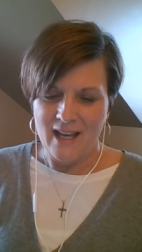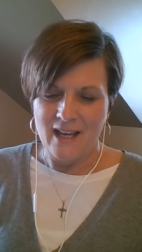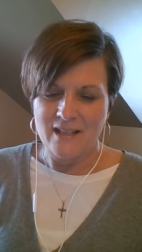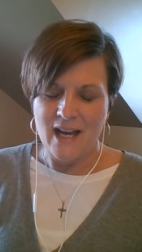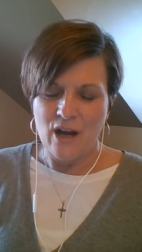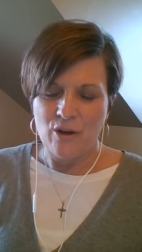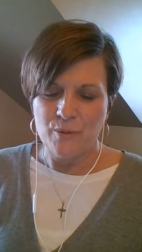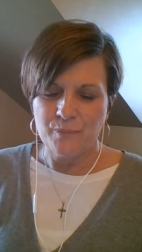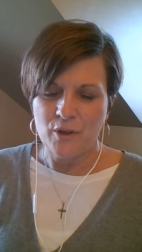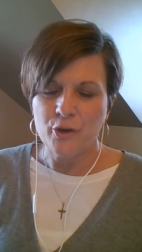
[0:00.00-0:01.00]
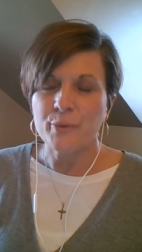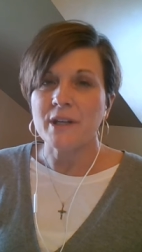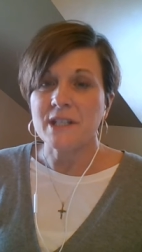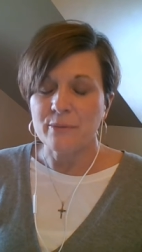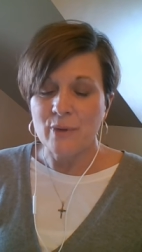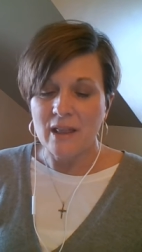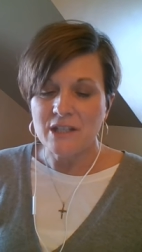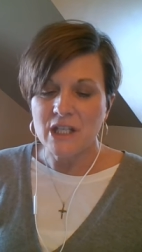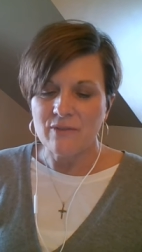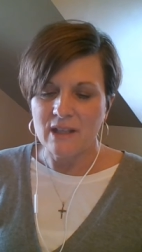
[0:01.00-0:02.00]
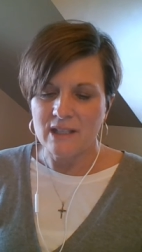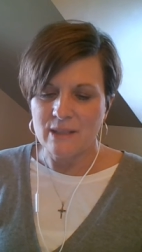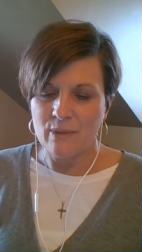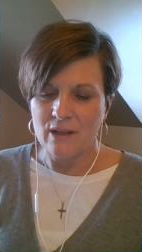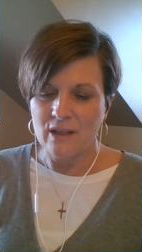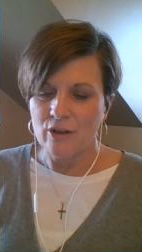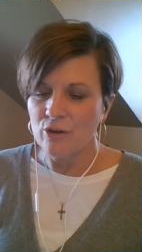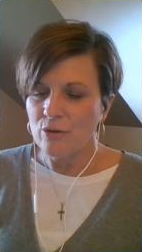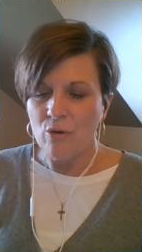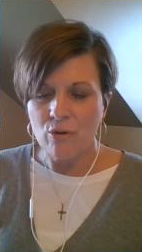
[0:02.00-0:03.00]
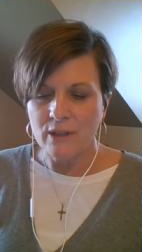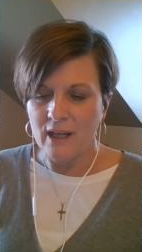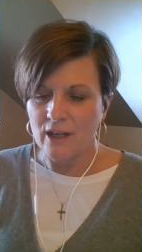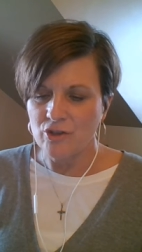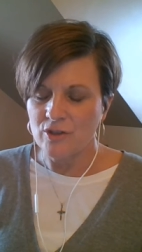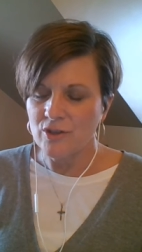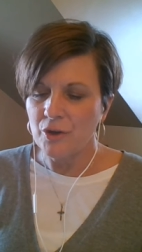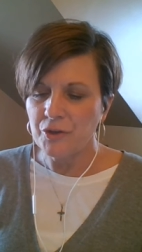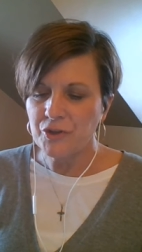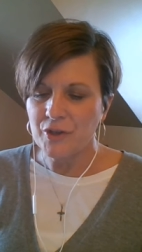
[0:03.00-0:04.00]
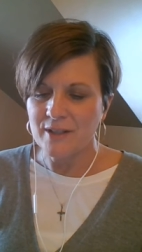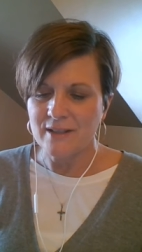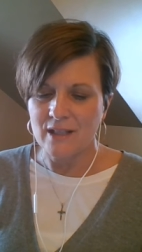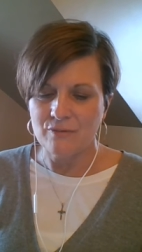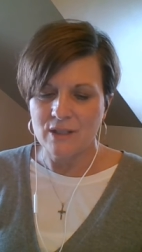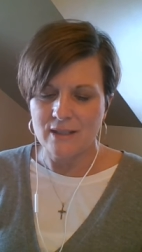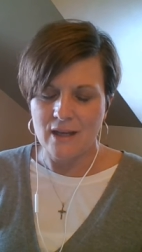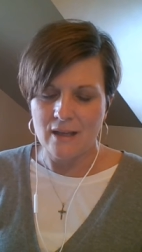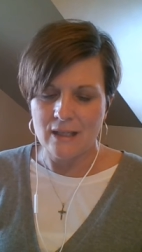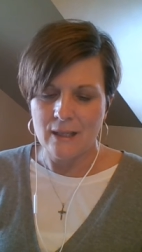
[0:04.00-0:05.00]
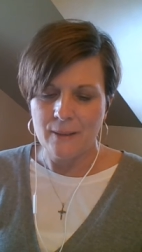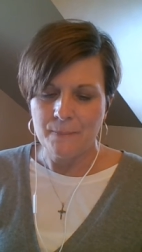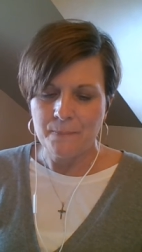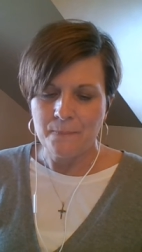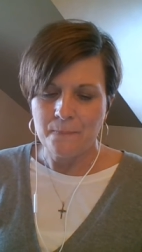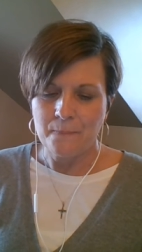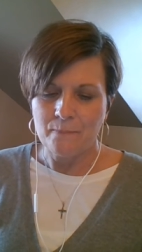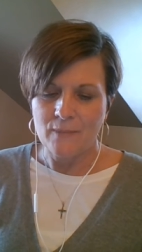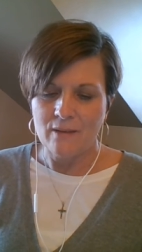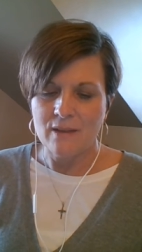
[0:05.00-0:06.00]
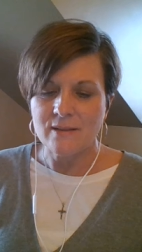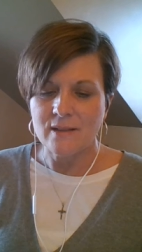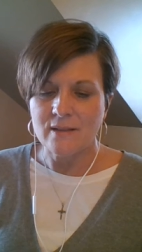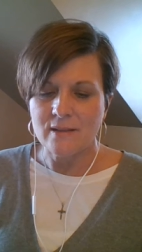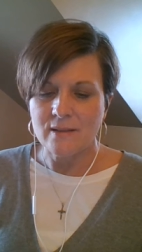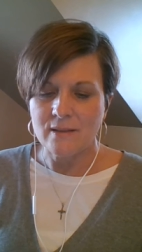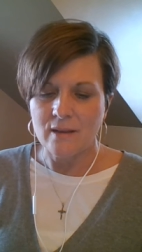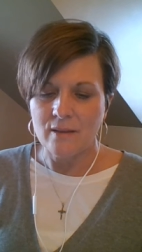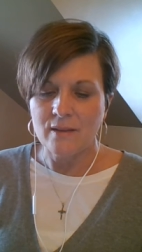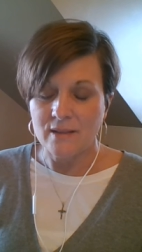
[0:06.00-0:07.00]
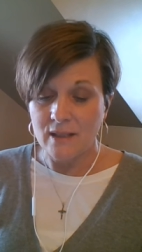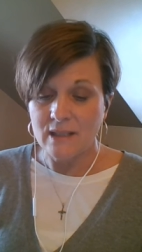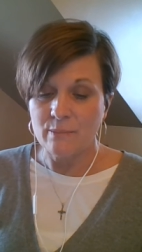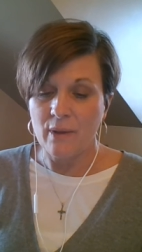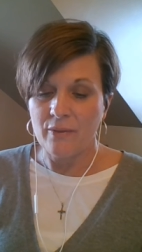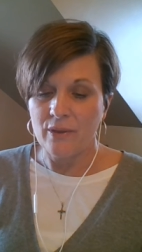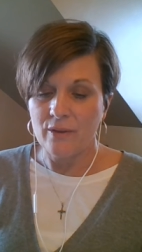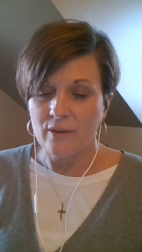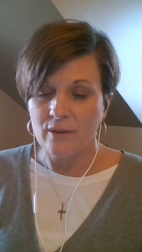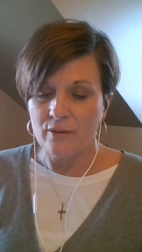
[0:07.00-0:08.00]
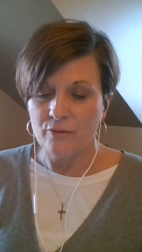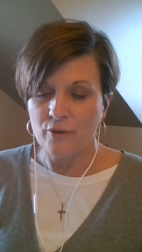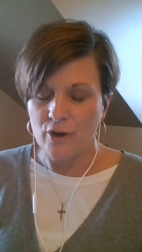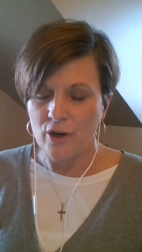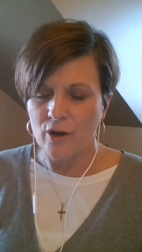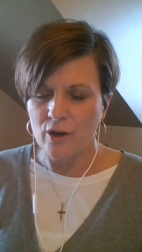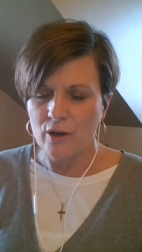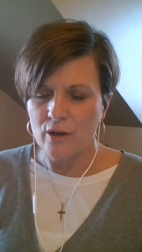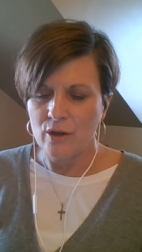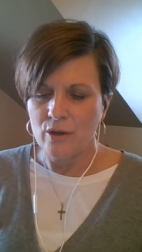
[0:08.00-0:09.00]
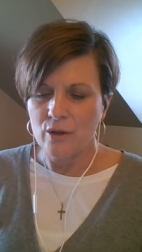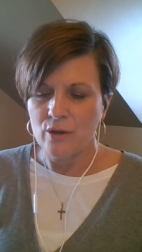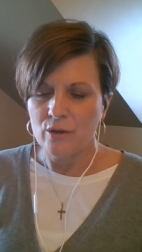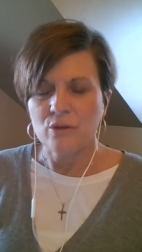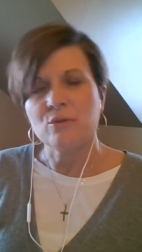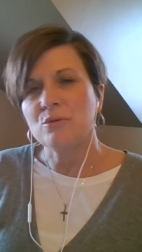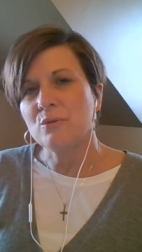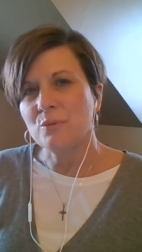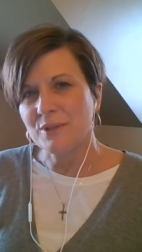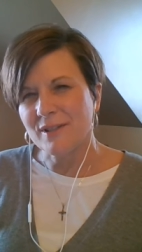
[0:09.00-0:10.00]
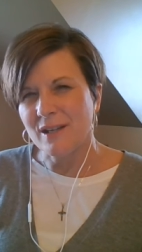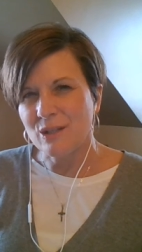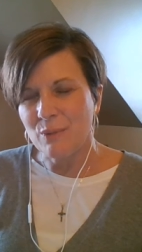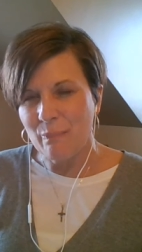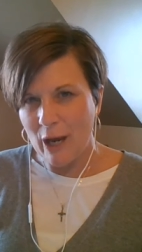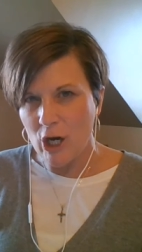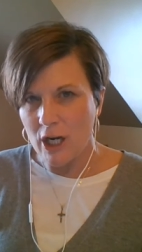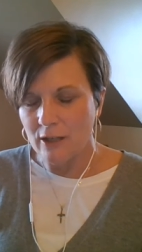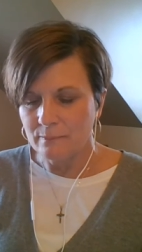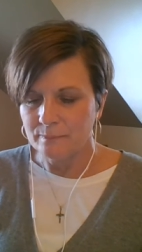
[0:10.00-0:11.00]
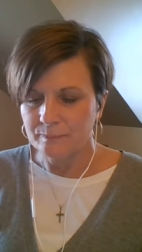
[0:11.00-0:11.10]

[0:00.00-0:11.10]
And now, your relative Elizabeth, in her old age, has also conceived a son. And this is the sixth month for her who was said to be barren